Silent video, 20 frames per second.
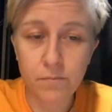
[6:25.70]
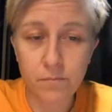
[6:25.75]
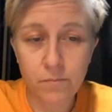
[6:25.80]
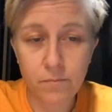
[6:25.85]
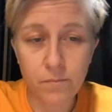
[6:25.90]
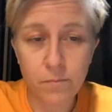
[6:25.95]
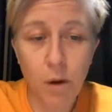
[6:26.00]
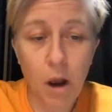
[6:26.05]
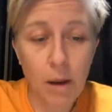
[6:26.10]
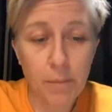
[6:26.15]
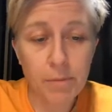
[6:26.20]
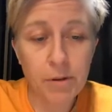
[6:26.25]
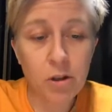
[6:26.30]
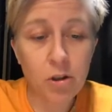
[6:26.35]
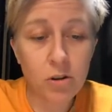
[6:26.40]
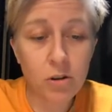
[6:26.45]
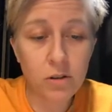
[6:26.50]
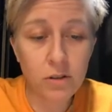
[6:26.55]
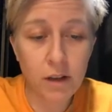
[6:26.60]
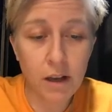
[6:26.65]

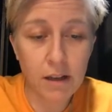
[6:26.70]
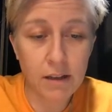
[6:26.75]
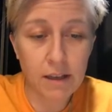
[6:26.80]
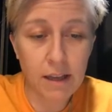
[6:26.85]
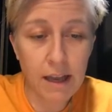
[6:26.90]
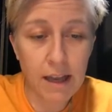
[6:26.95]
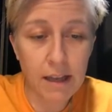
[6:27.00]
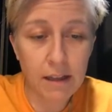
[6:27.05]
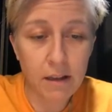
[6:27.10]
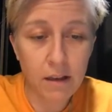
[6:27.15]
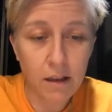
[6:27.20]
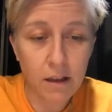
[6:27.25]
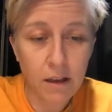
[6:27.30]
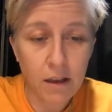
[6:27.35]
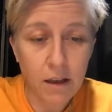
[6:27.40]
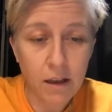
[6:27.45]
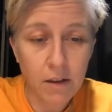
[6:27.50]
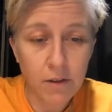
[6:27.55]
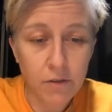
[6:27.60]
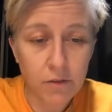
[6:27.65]
popular. .net
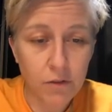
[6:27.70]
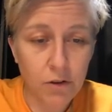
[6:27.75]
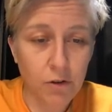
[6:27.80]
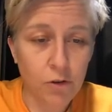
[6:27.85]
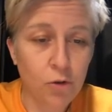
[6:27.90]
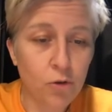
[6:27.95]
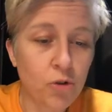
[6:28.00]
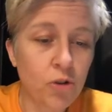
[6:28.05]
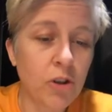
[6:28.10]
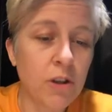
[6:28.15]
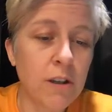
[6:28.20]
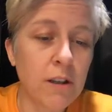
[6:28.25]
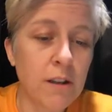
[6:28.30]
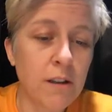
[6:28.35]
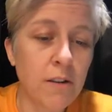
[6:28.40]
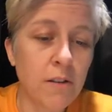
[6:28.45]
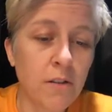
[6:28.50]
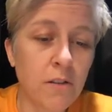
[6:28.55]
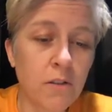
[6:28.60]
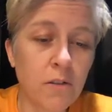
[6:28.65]
solutions.